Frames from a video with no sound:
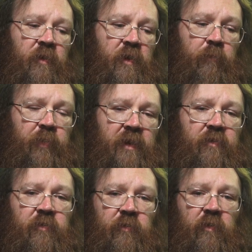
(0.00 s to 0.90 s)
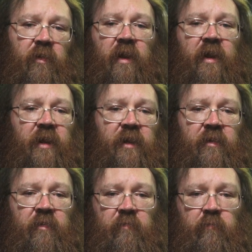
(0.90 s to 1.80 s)
compared to
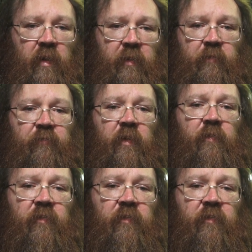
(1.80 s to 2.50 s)
a microphone